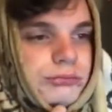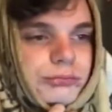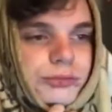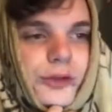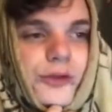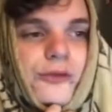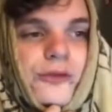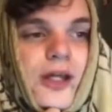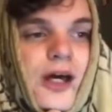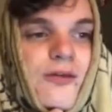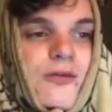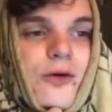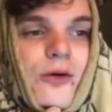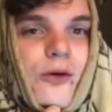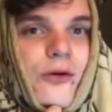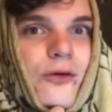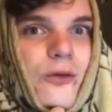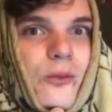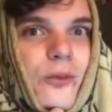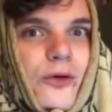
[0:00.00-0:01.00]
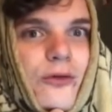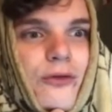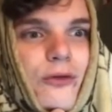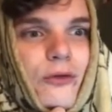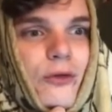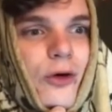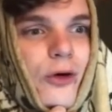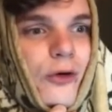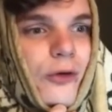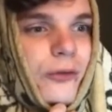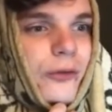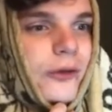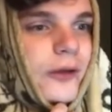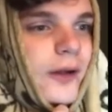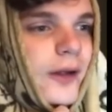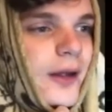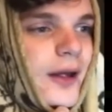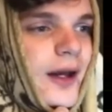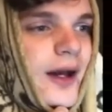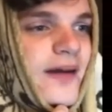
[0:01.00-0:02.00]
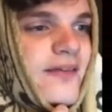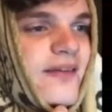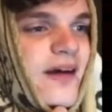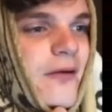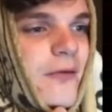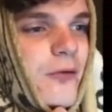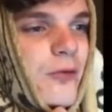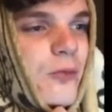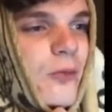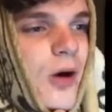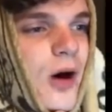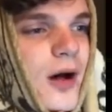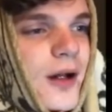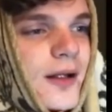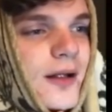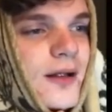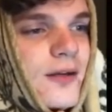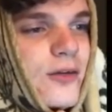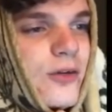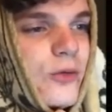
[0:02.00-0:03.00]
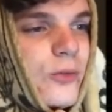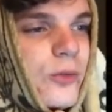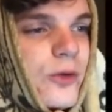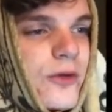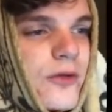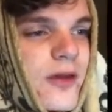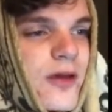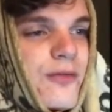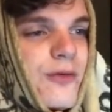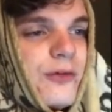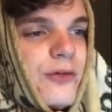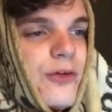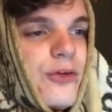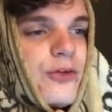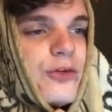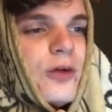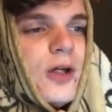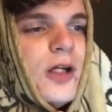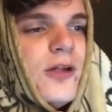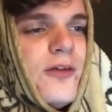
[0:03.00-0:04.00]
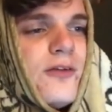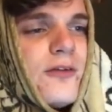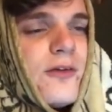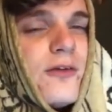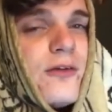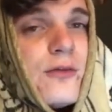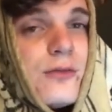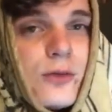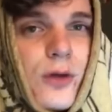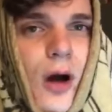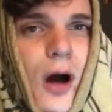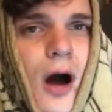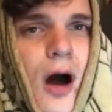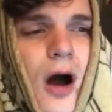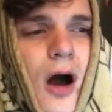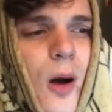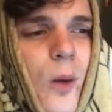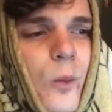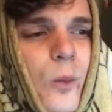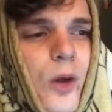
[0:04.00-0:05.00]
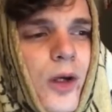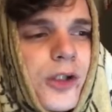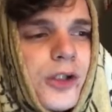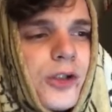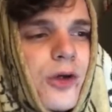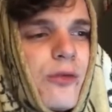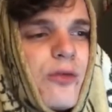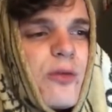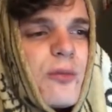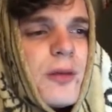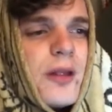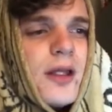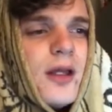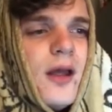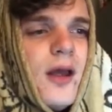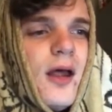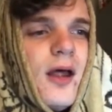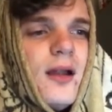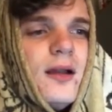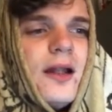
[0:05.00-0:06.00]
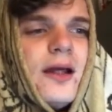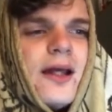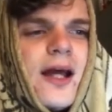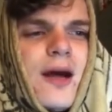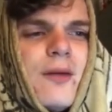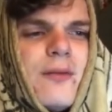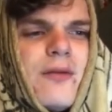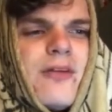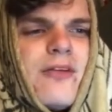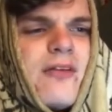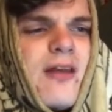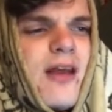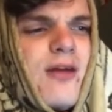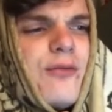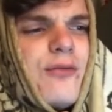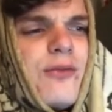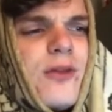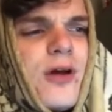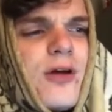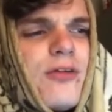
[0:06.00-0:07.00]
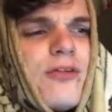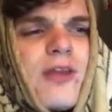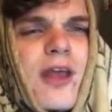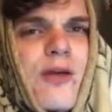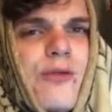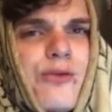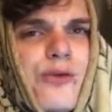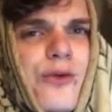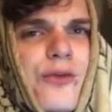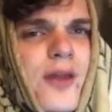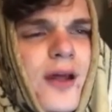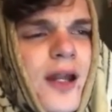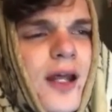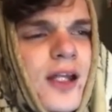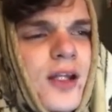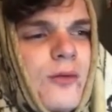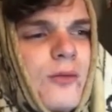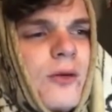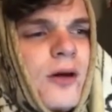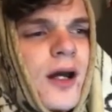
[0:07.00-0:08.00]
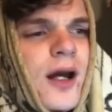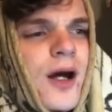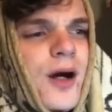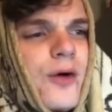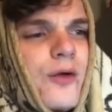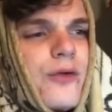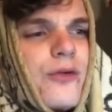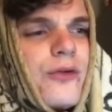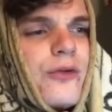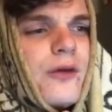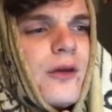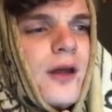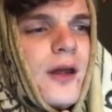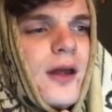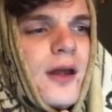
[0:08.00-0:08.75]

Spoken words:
You never go in the woods alone. As I was walking into the woods, I felt a strange sense of calm wash over me. Like I was safe there, safer than anywhere else.